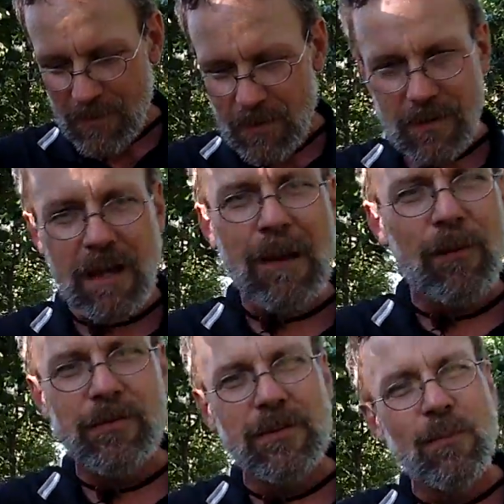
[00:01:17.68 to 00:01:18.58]
cooked
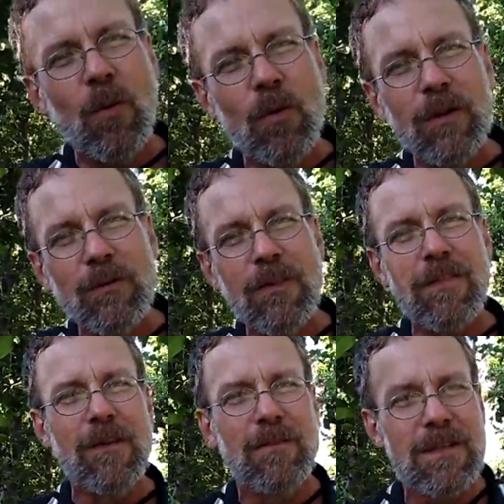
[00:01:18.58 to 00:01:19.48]
apples in the morning
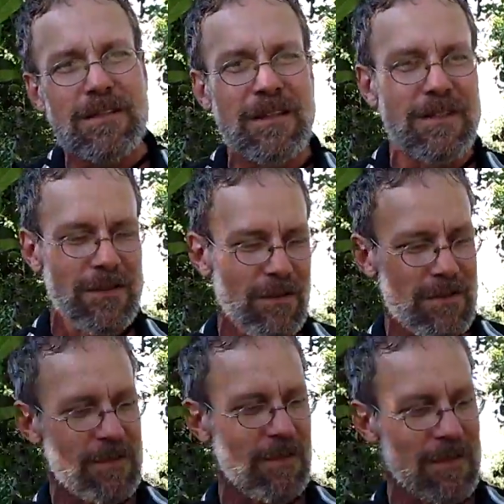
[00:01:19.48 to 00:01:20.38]
with biscuits,
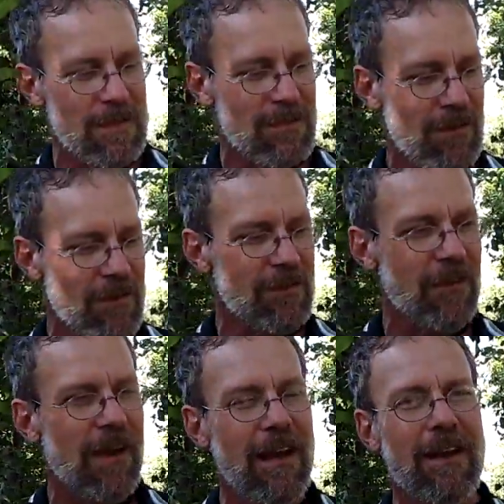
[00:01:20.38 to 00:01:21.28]
so it's really
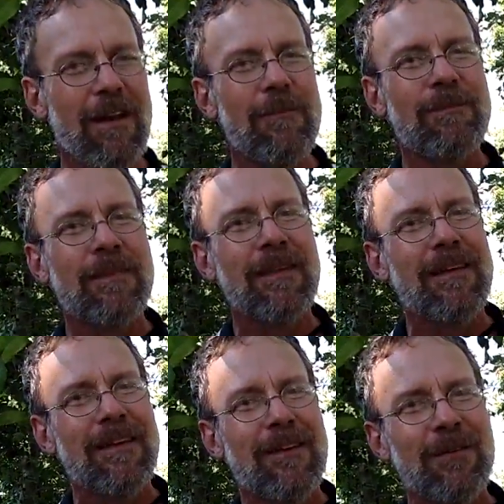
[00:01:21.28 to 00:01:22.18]
fine
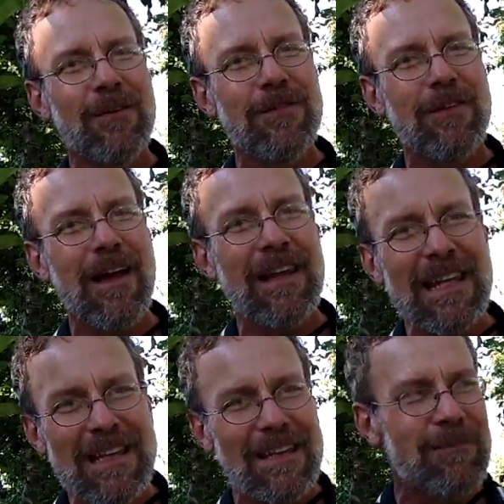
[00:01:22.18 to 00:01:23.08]

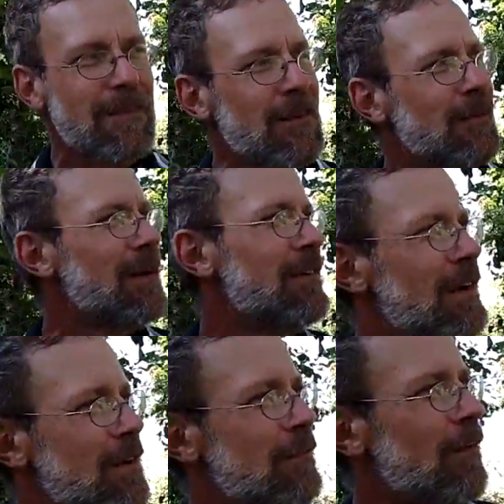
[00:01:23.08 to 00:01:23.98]
eating. We have
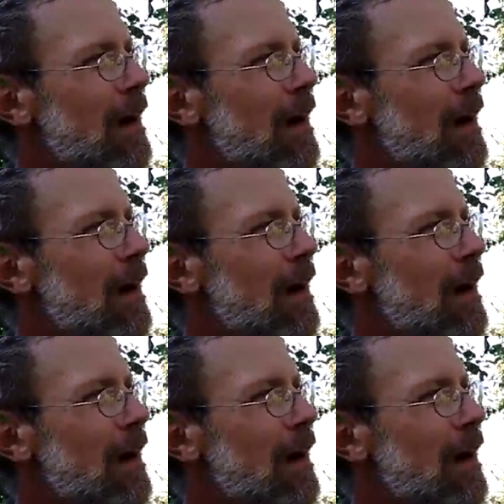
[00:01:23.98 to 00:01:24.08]
another